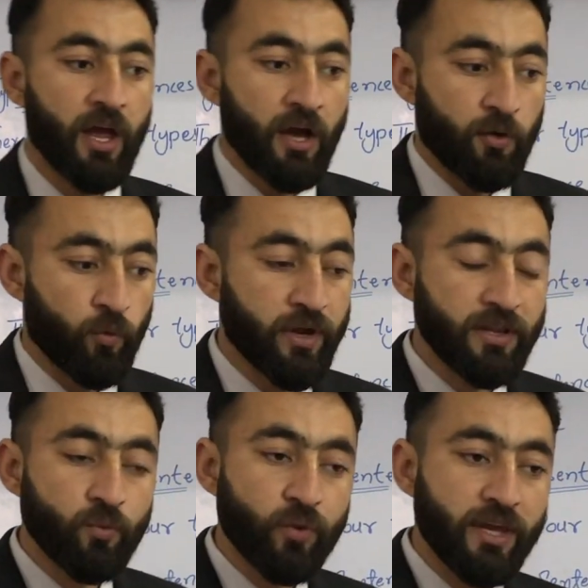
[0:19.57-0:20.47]

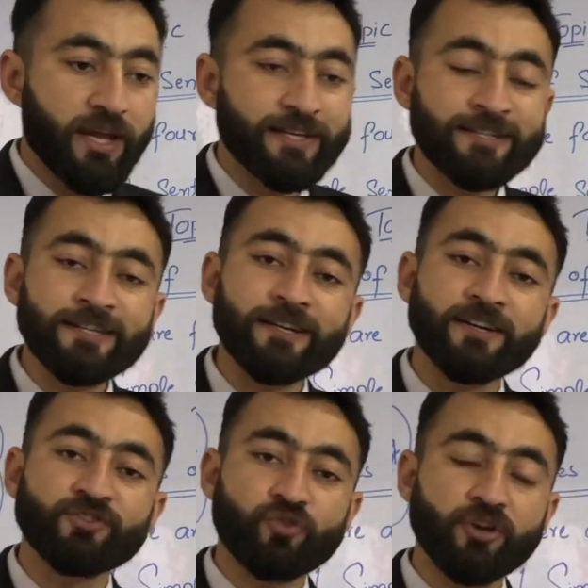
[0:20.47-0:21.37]
When we consider
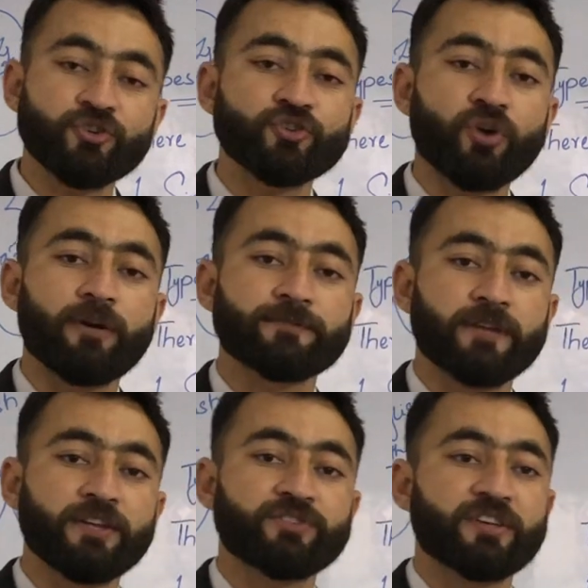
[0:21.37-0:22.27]
structures of
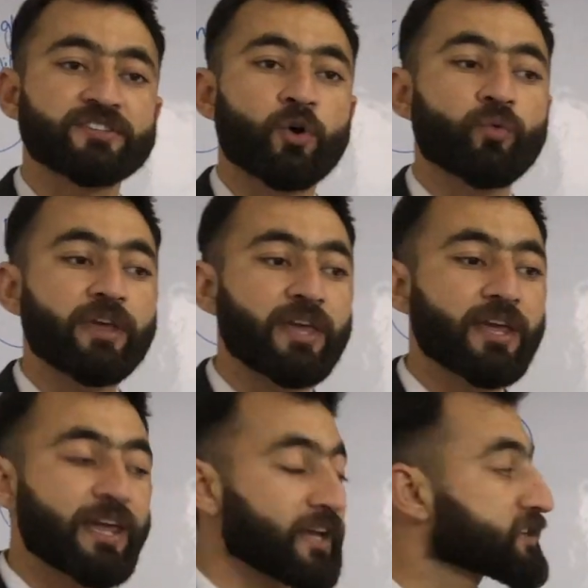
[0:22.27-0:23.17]
sentences, so
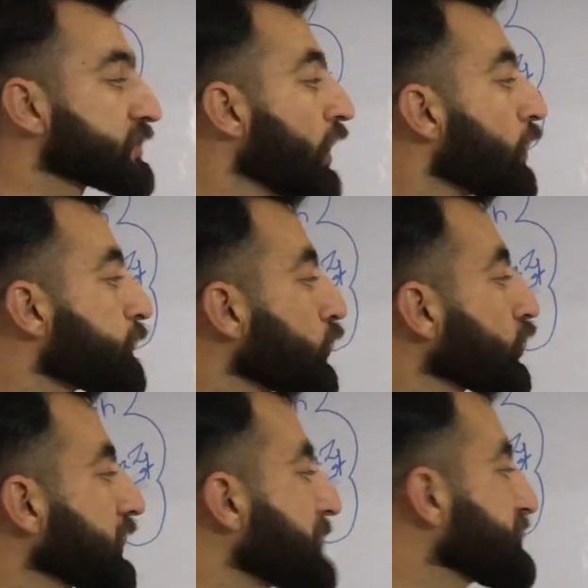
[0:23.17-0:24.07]
we get
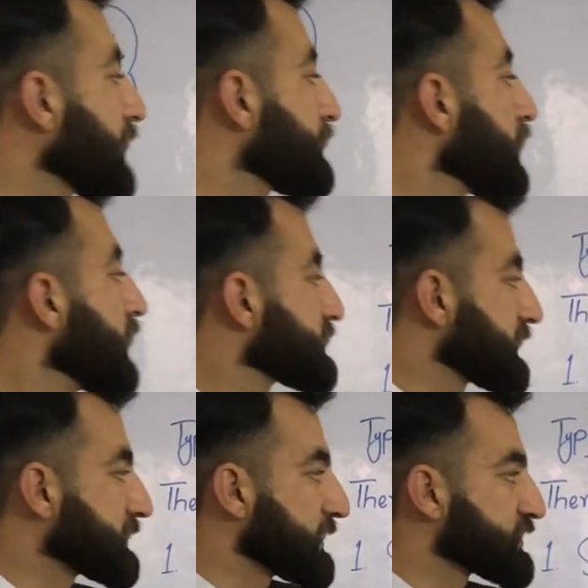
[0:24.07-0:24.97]
4 types of
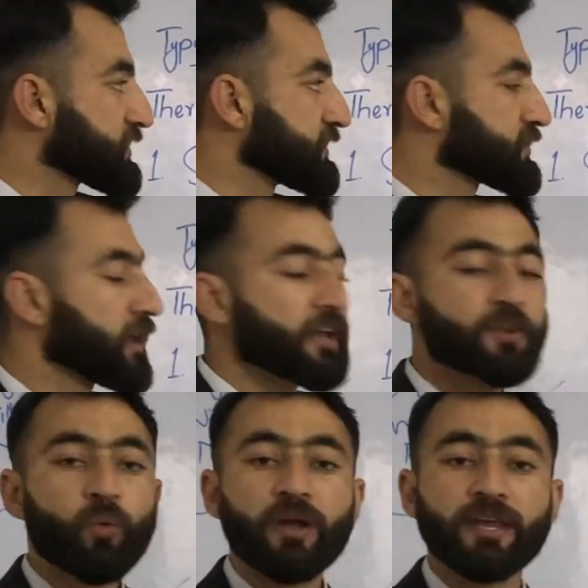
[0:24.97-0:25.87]
sentences.
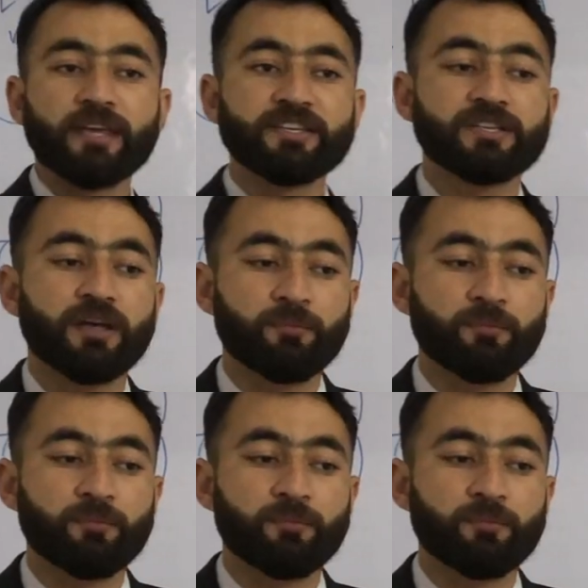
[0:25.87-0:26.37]
The one is